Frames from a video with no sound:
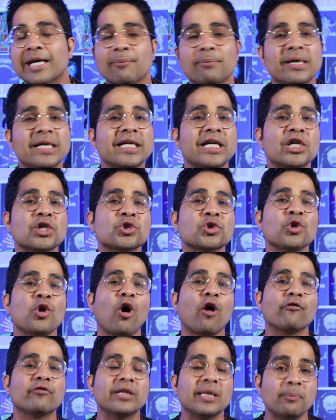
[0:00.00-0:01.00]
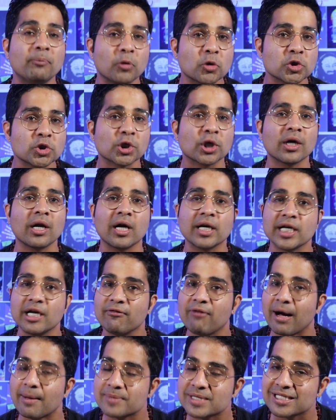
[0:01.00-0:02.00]
application of the Pushkara
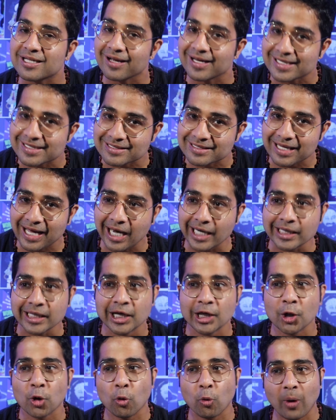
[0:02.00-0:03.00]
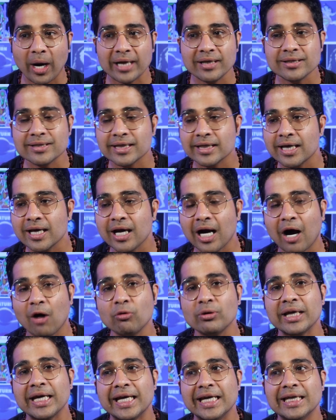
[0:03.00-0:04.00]
Navamsha is that while taking
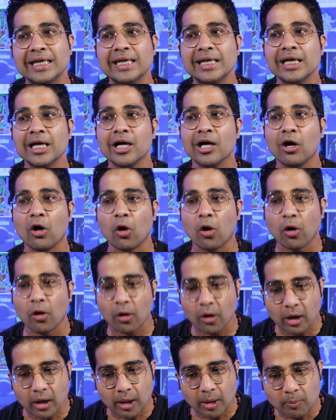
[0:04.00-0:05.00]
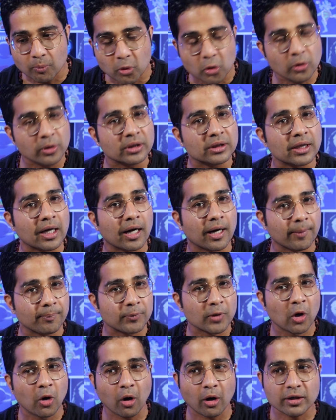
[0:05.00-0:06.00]
out any Muhurta
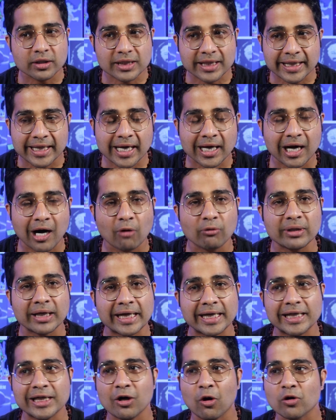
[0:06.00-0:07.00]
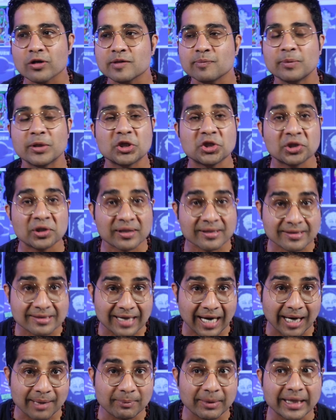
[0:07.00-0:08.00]
or taking out any auspicious
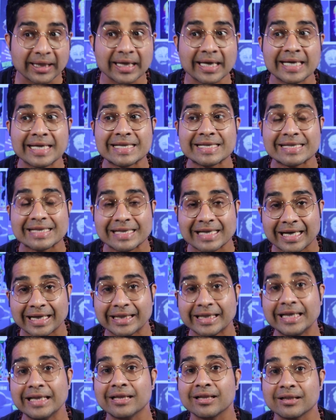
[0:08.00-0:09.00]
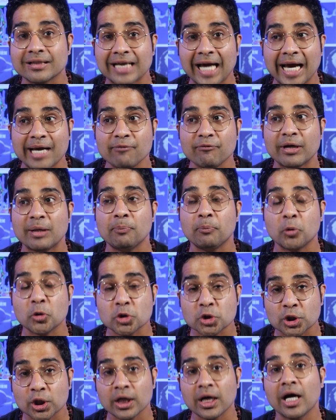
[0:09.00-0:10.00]
timing, selecting the time when
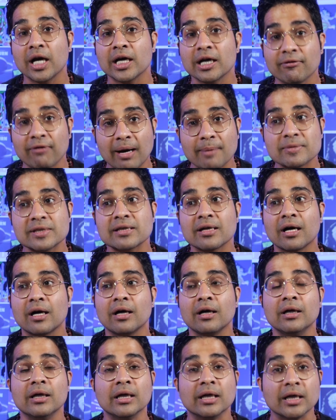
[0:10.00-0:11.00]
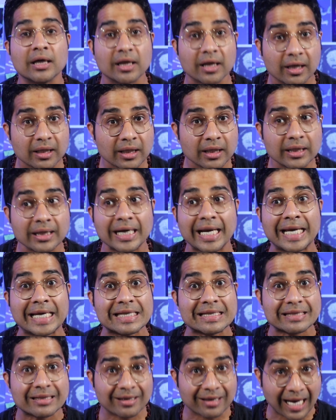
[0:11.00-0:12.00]
Pushkara Navamsha Lagan
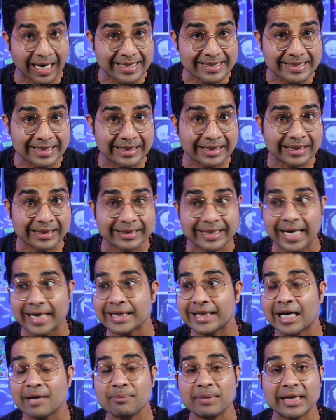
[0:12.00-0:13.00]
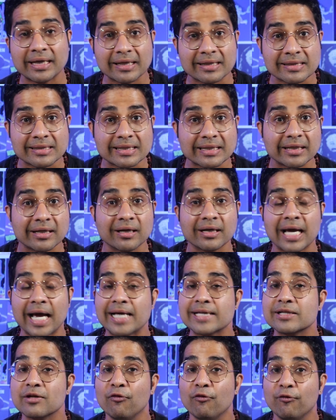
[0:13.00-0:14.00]
is rising, that can be considered
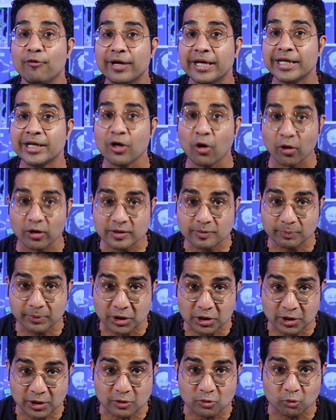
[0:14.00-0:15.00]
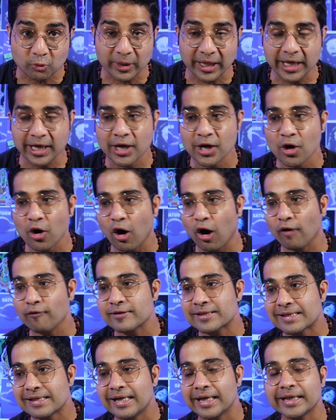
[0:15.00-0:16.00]
as a very auspicious way of
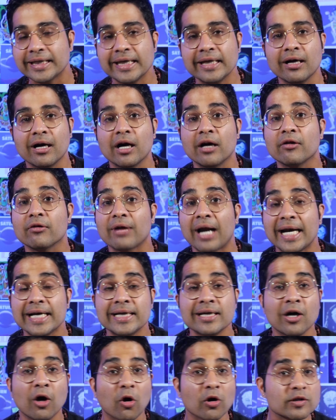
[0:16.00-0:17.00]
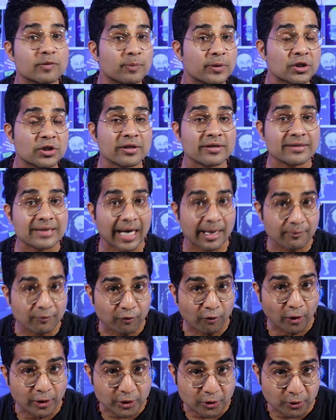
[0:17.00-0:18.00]
selecting a right auspicious time
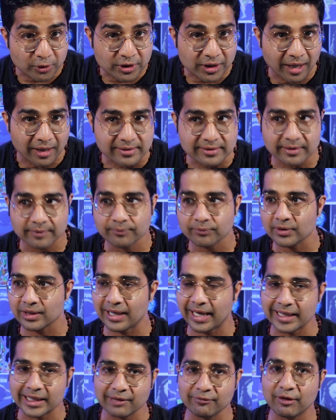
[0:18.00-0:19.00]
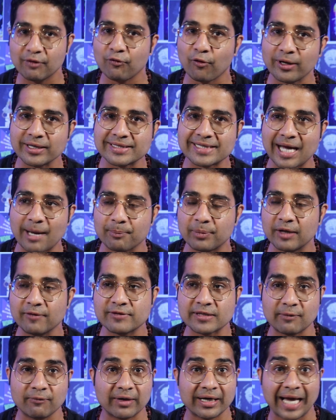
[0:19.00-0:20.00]
for your task. Like the way, for example, if
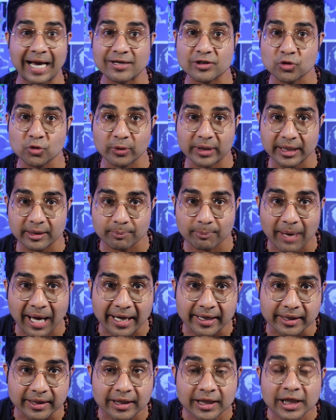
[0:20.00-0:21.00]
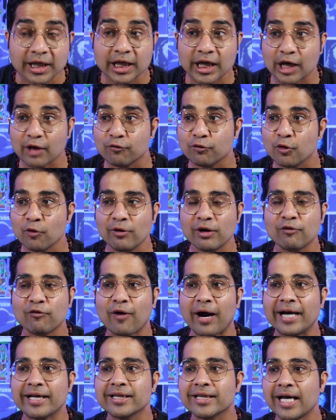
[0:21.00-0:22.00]
someone has to get married, if you will
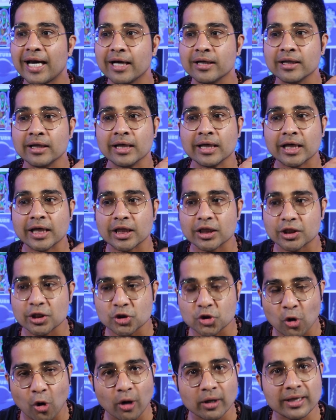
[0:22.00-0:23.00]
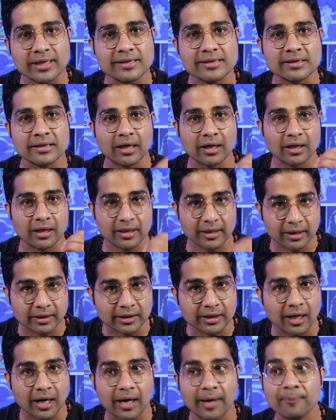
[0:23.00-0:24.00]
find that the Taurus
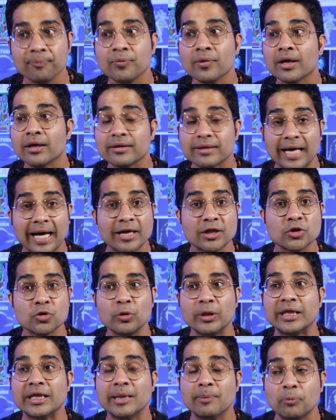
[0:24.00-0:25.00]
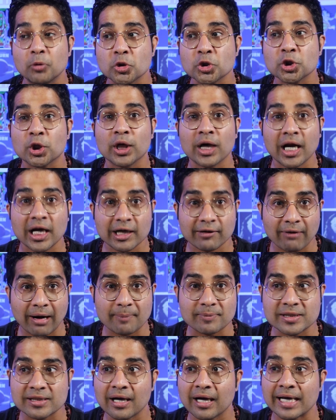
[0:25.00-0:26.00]
Lagna, that too in the Pushkara
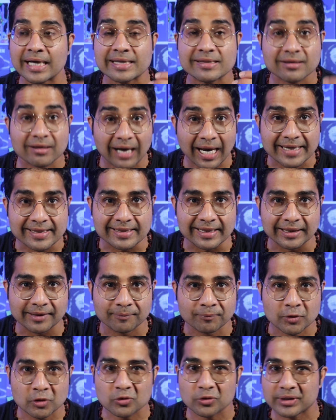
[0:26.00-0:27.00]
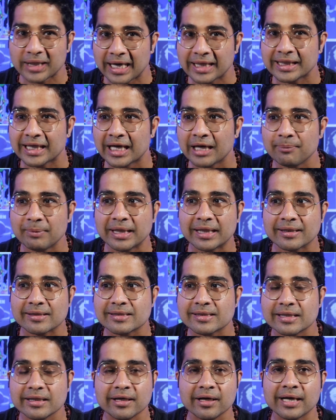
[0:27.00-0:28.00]
Navamsha is rising, so that can be
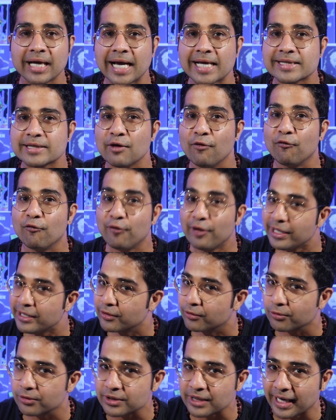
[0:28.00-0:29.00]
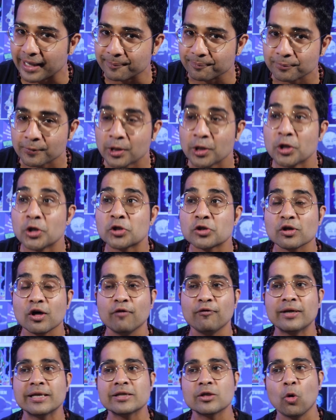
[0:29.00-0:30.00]
considered as a very good time. So now
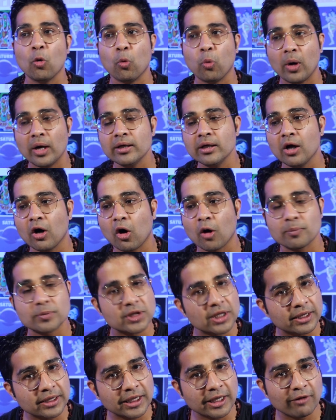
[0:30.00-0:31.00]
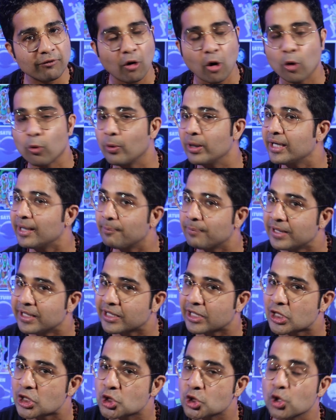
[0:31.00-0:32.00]
friends, one objective or one
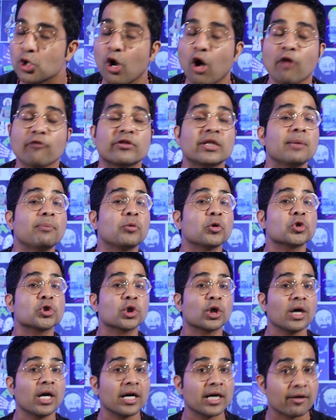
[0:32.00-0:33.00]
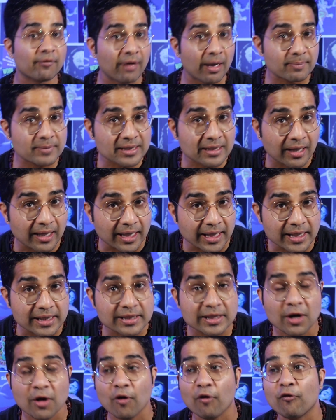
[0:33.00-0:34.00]
application of the Pushkara Navamsha
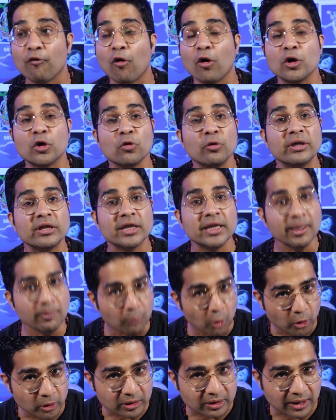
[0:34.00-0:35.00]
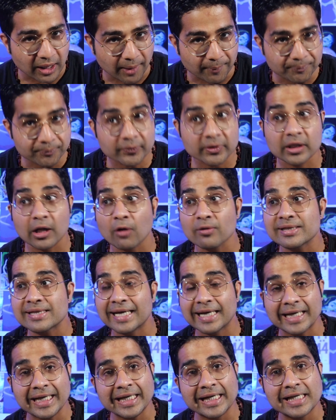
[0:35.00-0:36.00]
is for doing the Muhurta. Now
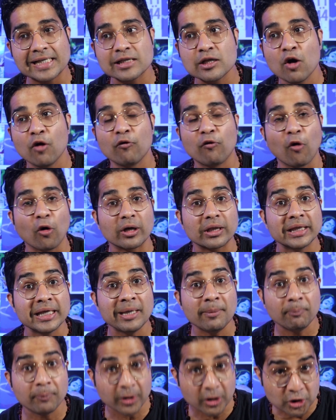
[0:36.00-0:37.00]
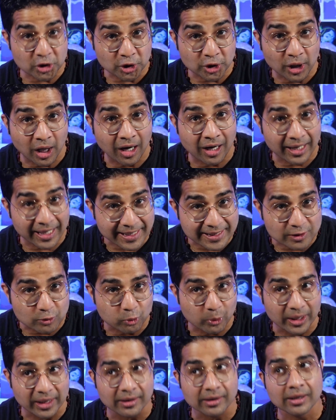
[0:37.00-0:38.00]
second is for the Prashna as
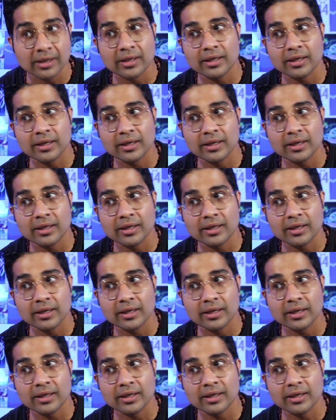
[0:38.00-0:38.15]
well.